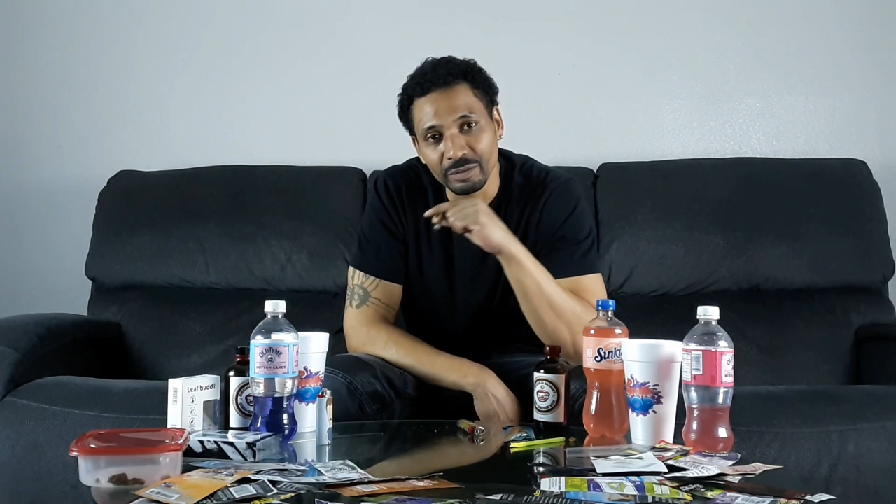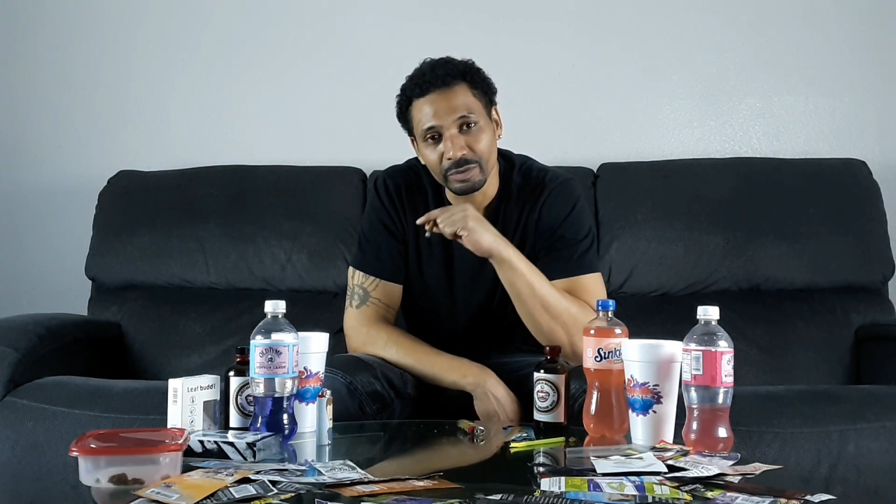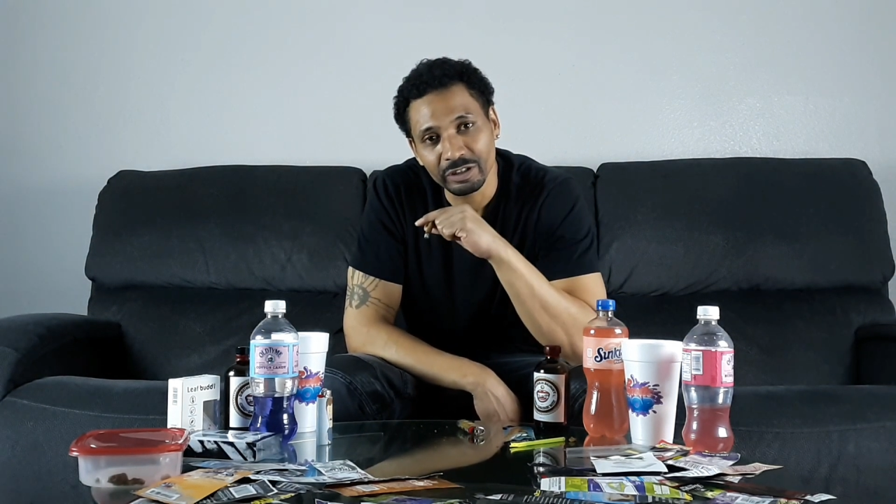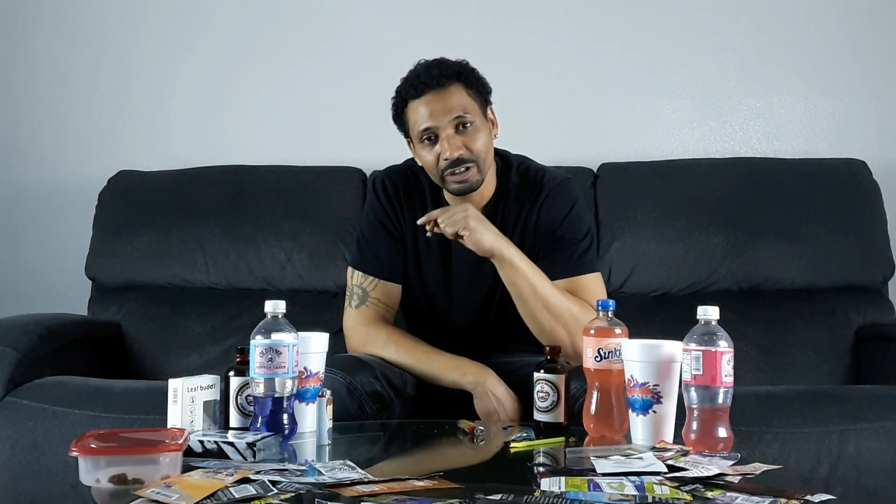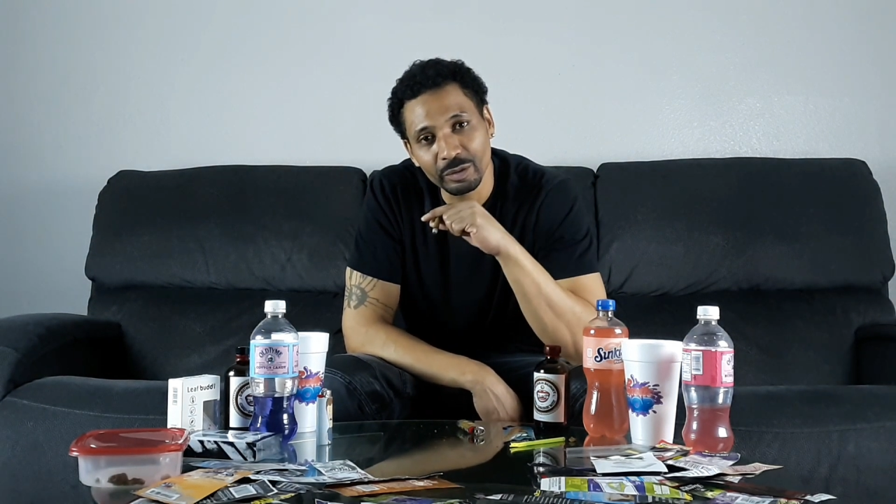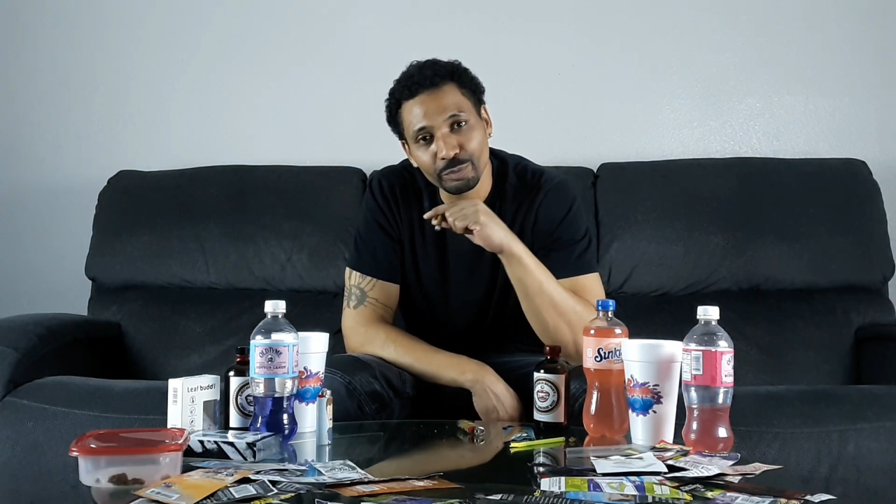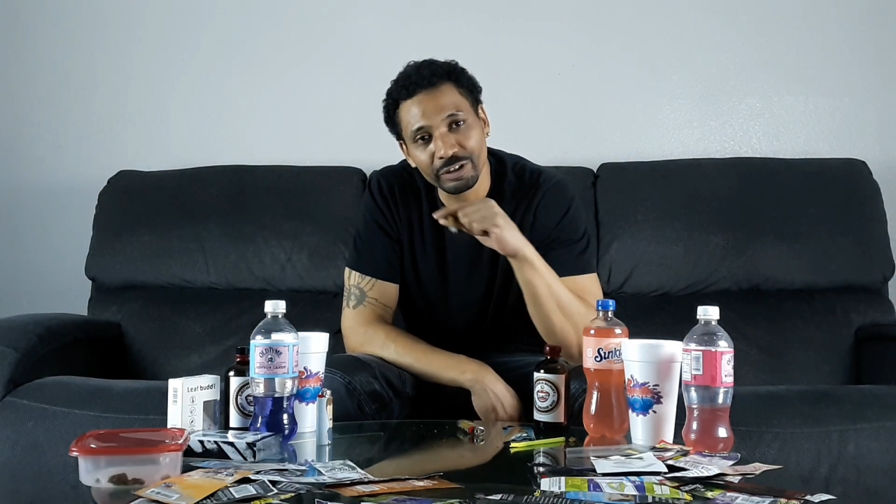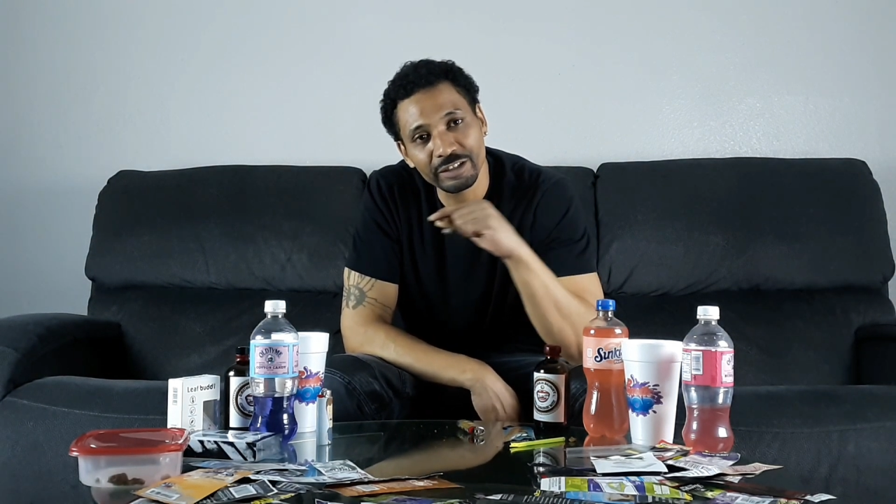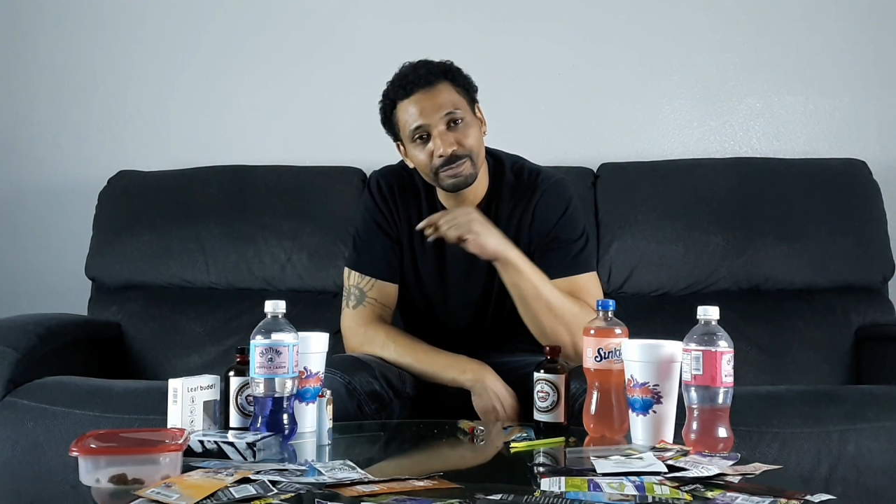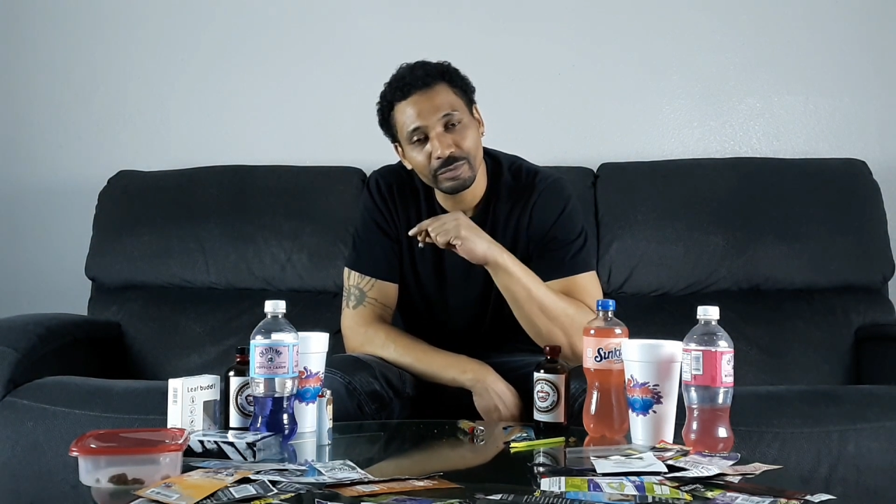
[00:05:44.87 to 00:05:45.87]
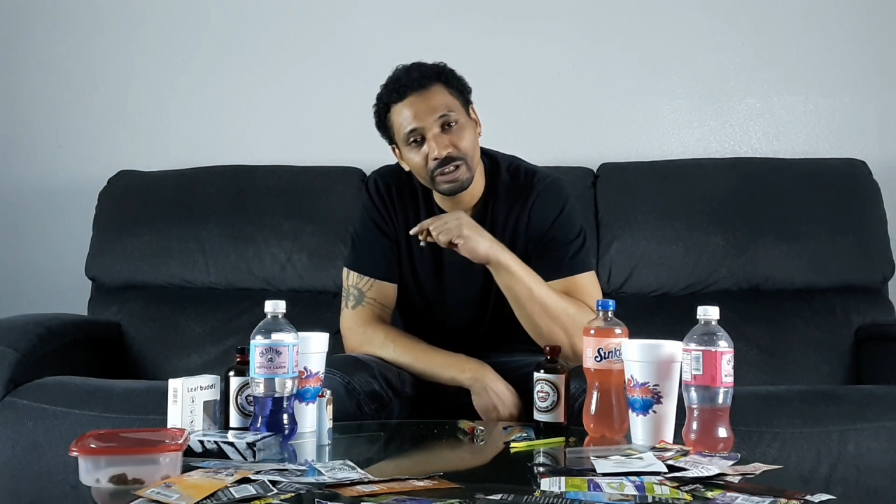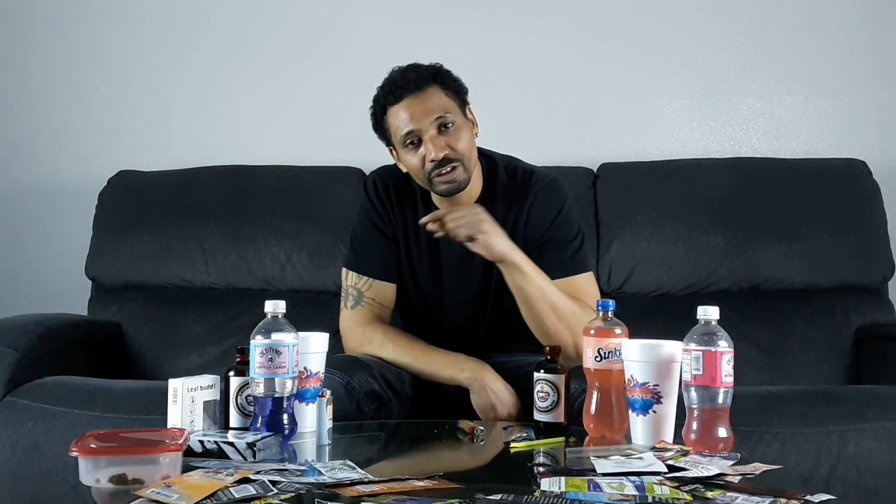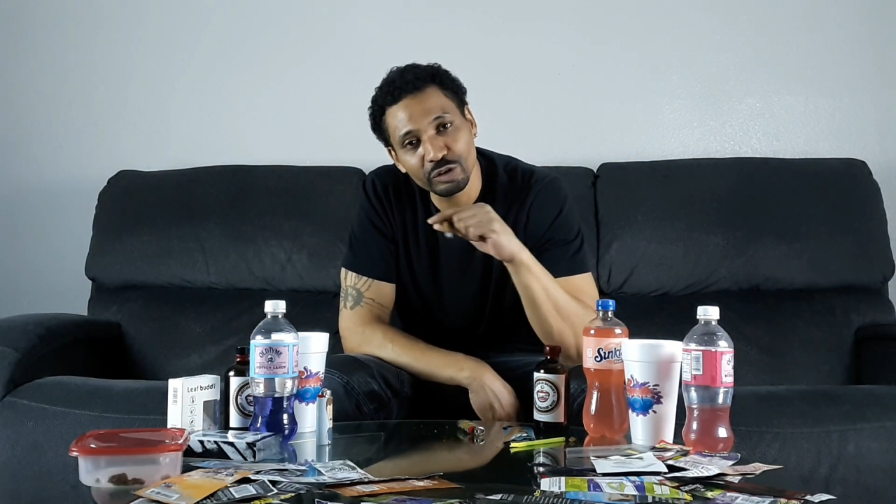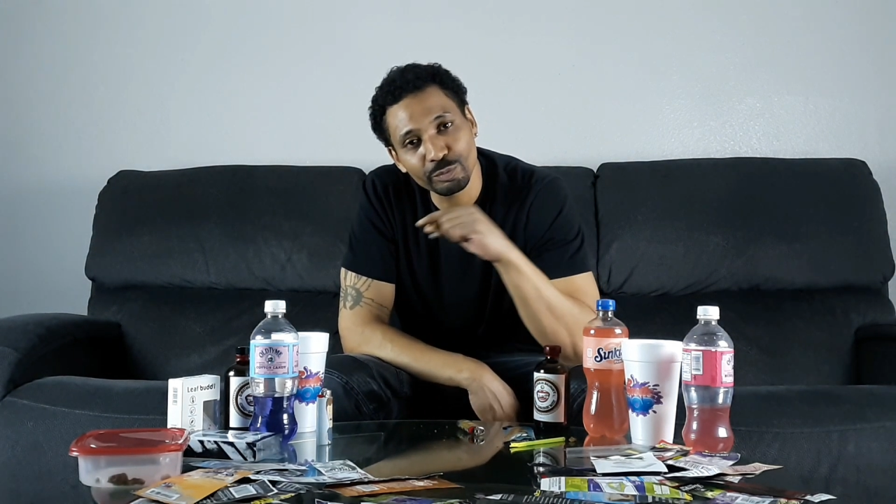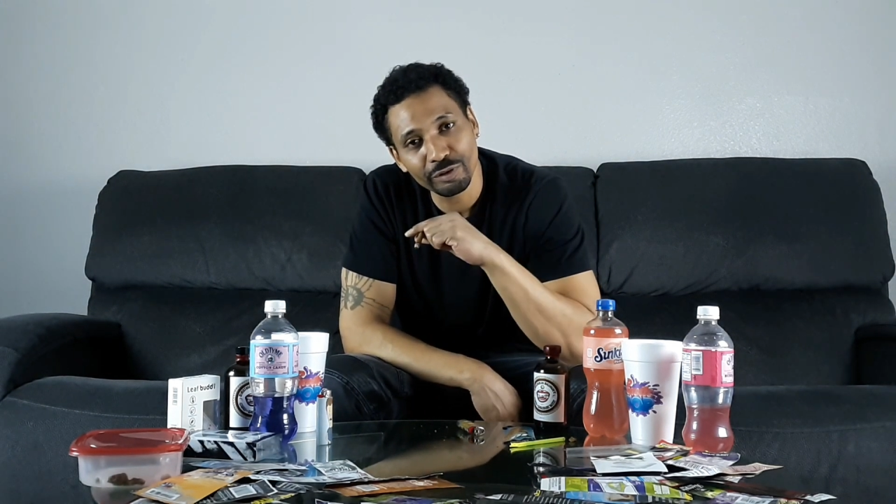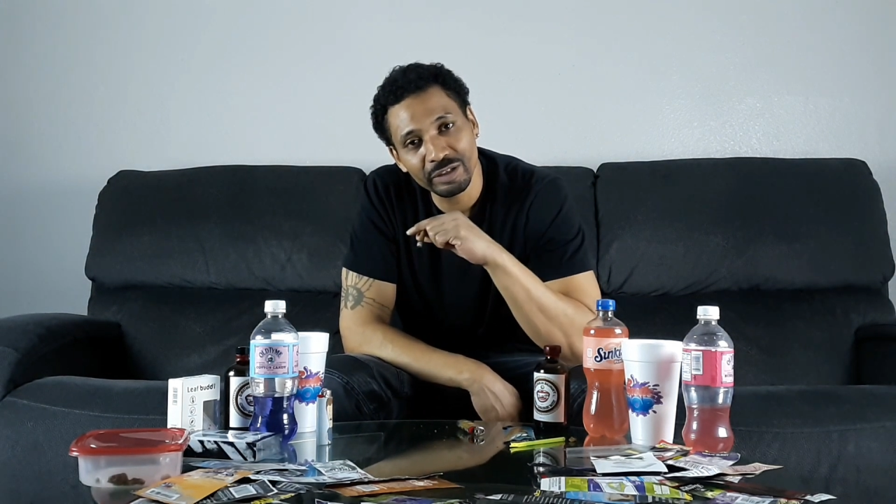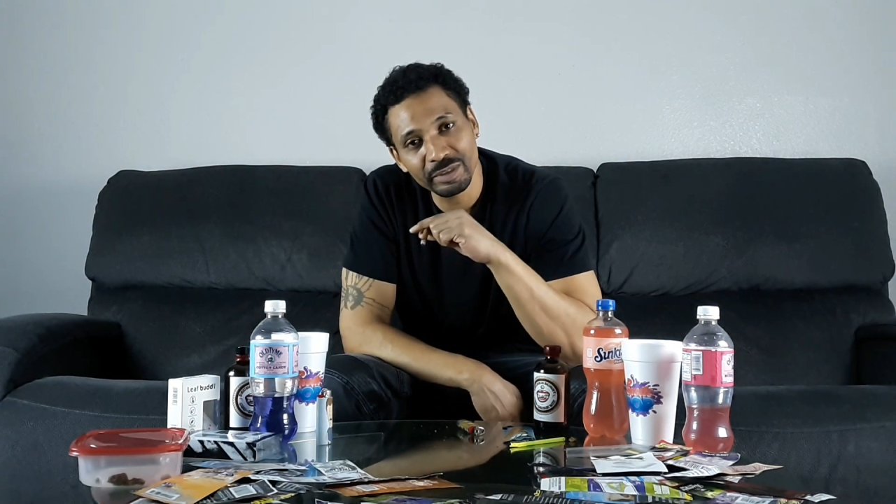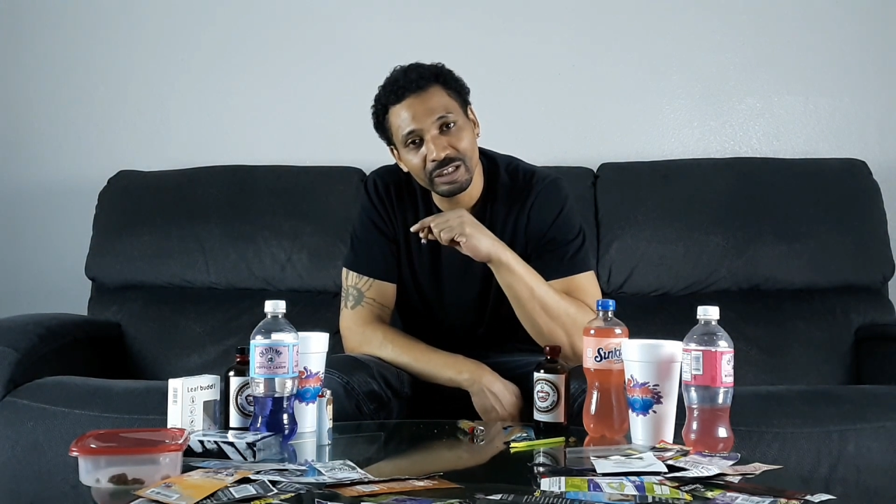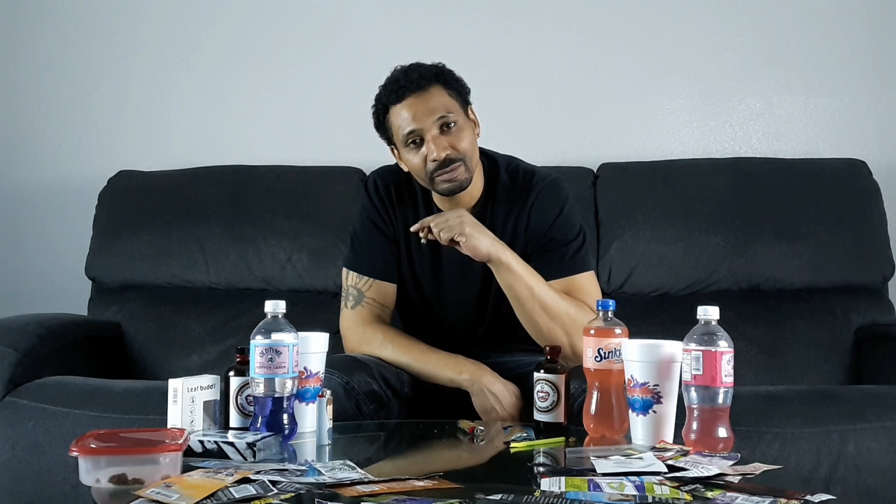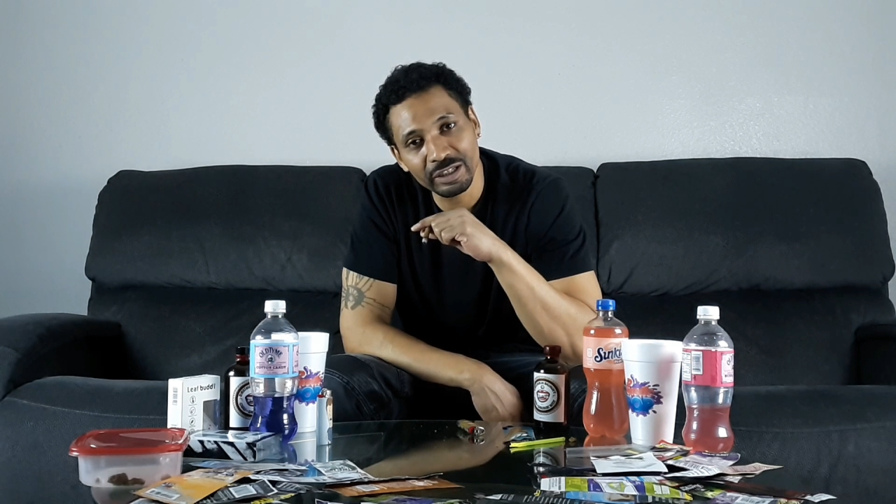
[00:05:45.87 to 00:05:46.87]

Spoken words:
you know, a new premium